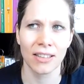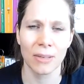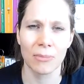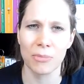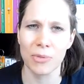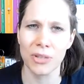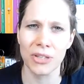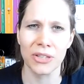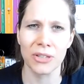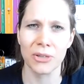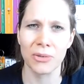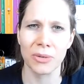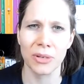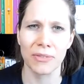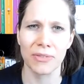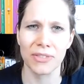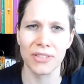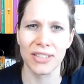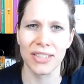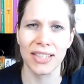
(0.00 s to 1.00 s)
I'm pretty sure
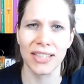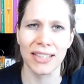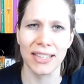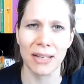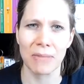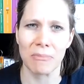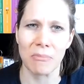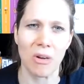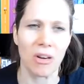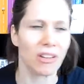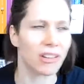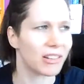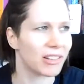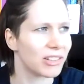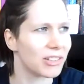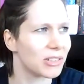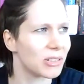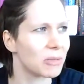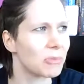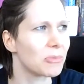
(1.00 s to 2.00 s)
I've seen that manga
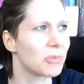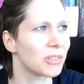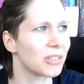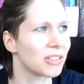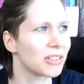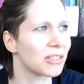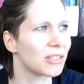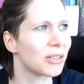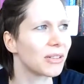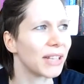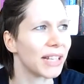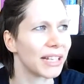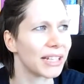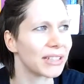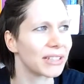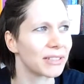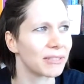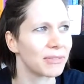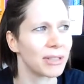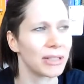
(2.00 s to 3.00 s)
in someone's
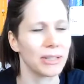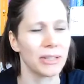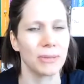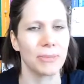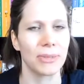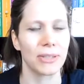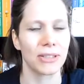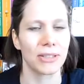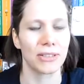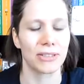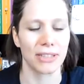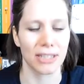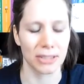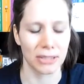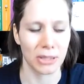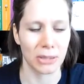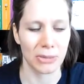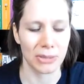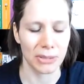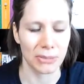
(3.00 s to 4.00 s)
collection video, because
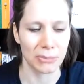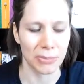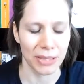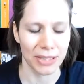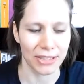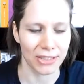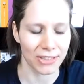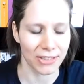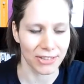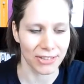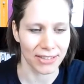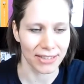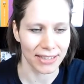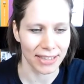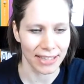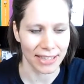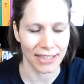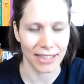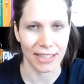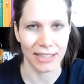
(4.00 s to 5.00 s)
there's always a picture in
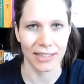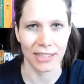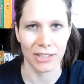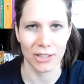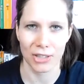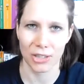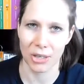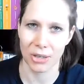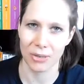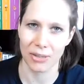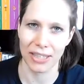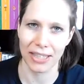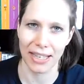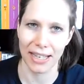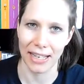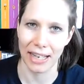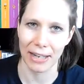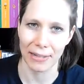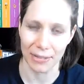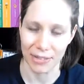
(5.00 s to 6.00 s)
there that they show that
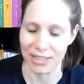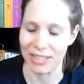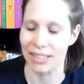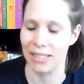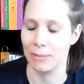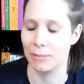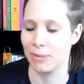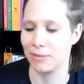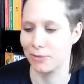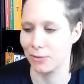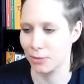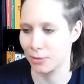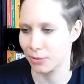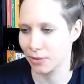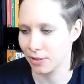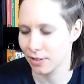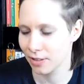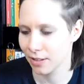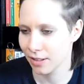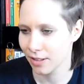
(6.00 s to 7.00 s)
I have seen before.
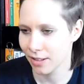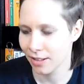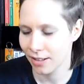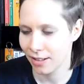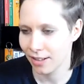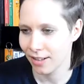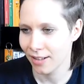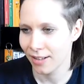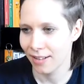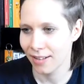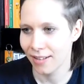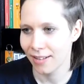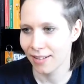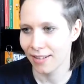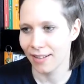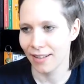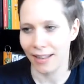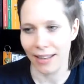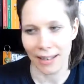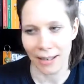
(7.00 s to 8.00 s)

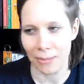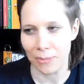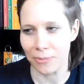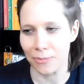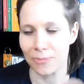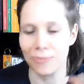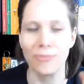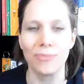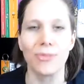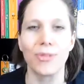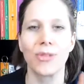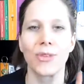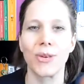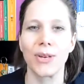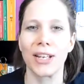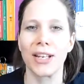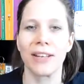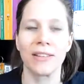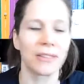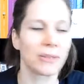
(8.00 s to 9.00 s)
I am
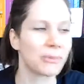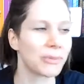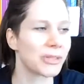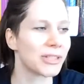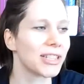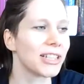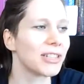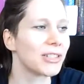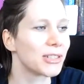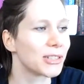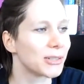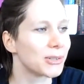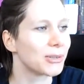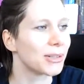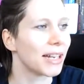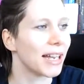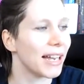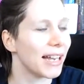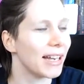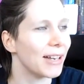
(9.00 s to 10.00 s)
three hundred percent
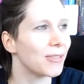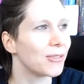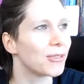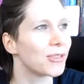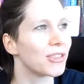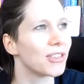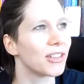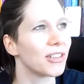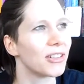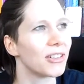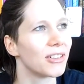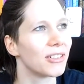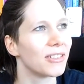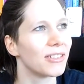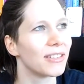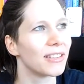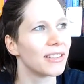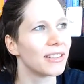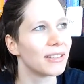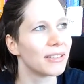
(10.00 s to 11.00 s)
sure I have, so
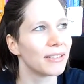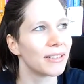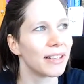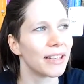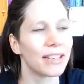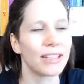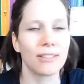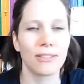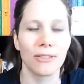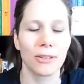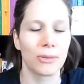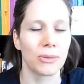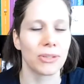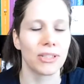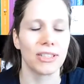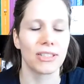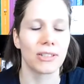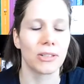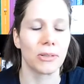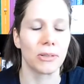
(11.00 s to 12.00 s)
I don't know what
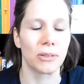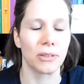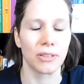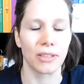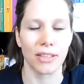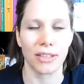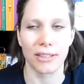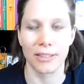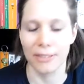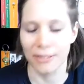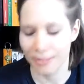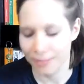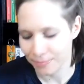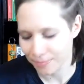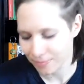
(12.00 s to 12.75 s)
it's called though.